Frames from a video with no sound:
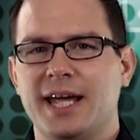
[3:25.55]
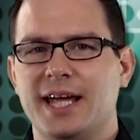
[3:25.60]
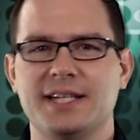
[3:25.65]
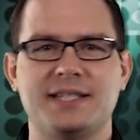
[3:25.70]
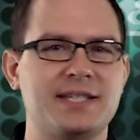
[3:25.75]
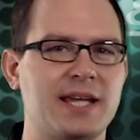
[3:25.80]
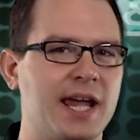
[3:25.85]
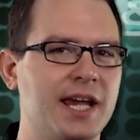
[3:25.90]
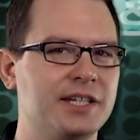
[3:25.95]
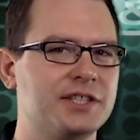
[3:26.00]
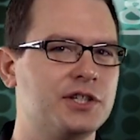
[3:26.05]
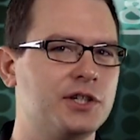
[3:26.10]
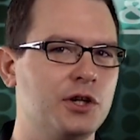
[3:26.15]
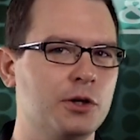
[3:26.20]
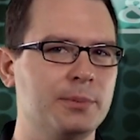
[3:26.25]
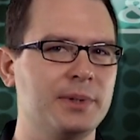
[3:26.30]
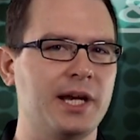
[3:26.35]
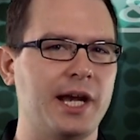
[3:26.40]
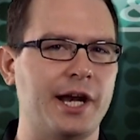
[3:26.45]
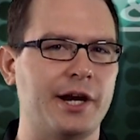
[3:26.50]
It takes
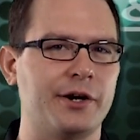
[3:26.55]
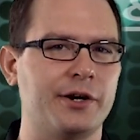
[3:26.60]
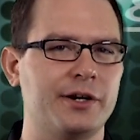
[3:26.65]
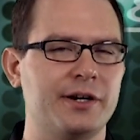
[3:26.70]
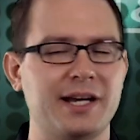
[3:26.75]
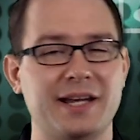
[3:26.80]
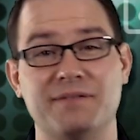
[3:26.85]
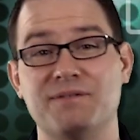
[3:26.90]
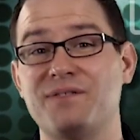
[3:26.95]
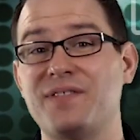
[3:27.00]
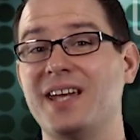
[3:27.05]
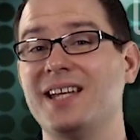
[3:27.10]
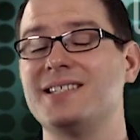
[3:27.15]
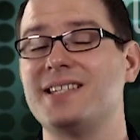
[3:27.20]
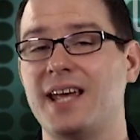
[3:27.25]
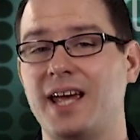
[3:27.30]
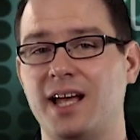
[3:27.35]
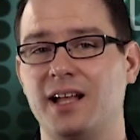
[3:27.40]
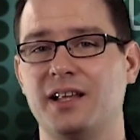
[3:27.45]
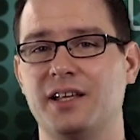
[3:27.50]
human error and
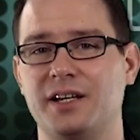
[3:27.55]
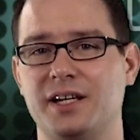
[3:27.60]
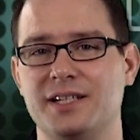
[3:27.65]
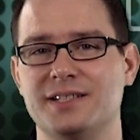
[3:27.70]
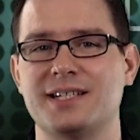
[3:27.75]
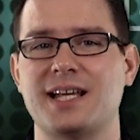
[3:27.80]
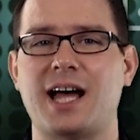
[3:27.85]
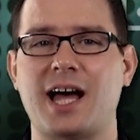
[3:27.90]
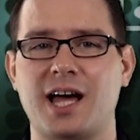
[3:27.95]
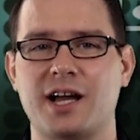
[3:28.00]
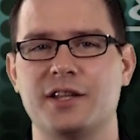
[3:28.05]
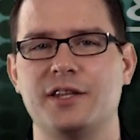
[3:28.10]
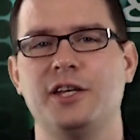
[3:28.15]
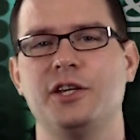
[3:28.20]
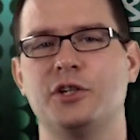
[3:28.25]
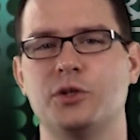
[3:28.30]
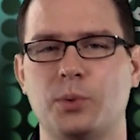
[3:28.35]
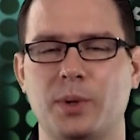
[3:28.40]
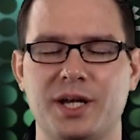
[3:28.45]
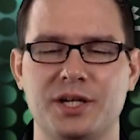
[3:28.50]
fatalities out of the
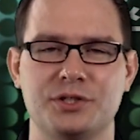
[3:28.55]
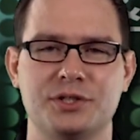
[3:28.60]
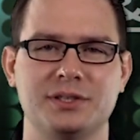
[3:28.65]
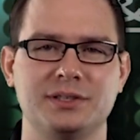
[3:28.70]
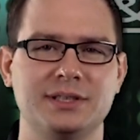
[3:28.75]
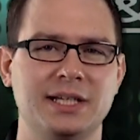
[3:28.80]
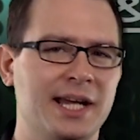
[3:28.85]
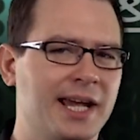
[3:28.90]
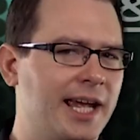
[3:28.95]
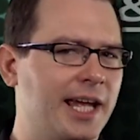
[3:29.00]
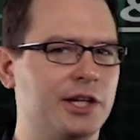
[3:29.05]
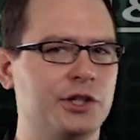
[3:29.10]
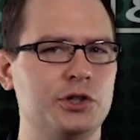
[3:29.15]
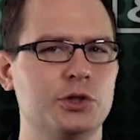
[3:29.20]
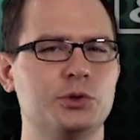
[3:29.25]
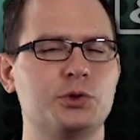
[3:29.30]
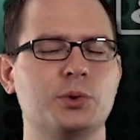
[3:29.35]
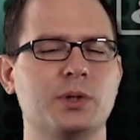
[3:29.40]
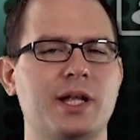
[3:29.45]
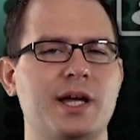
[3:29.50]
equation and
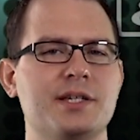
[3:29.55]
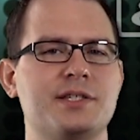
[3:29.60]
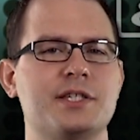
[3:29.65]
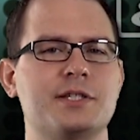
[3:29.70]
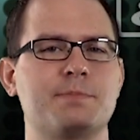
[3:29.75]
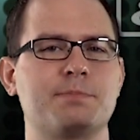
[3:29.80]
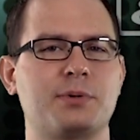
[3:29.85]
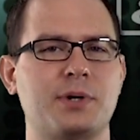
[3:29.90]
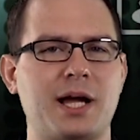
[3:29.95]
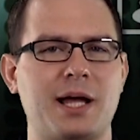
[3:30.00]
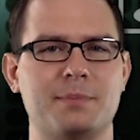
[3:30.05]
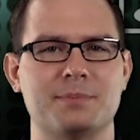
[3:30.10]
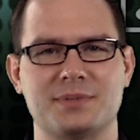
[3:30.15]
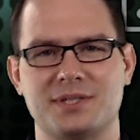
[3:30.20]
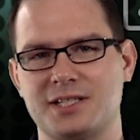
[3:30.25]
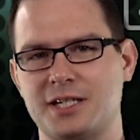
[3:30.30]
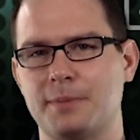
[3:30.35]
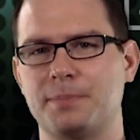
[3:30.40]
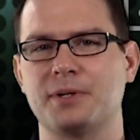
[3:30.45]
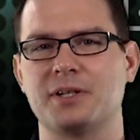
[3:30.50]
neutralizes
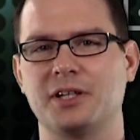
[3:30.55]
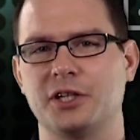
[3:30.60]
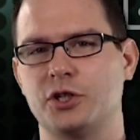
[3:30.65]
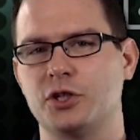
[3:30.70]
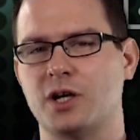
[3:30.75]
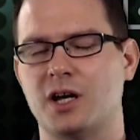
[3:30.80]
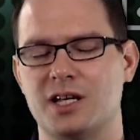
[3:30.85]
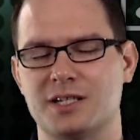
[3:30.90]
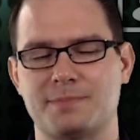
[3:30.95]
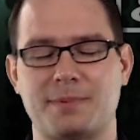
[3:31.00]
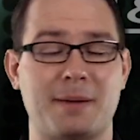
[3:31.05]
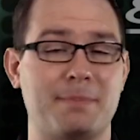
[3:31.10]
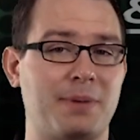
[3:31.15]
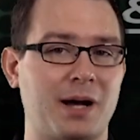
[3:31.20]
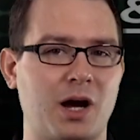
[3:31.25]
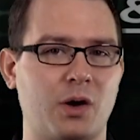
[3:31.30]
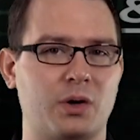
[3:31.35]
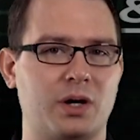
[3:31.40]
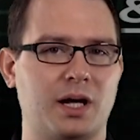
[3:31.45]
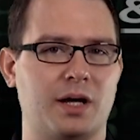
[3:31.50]
problems typically caused by
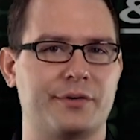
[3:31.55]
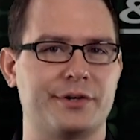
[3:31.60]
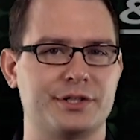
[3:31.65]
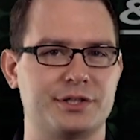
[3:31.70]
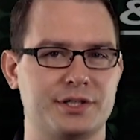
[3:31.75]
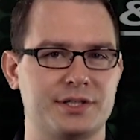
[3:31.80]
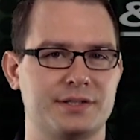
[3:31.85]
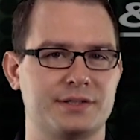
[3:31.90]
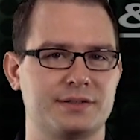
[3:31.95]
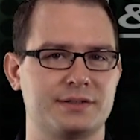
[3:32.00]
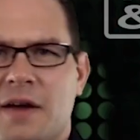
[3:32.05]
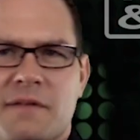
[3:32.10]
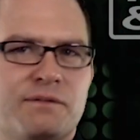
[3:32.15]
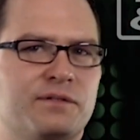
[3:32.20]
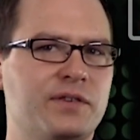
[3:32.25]
power outages.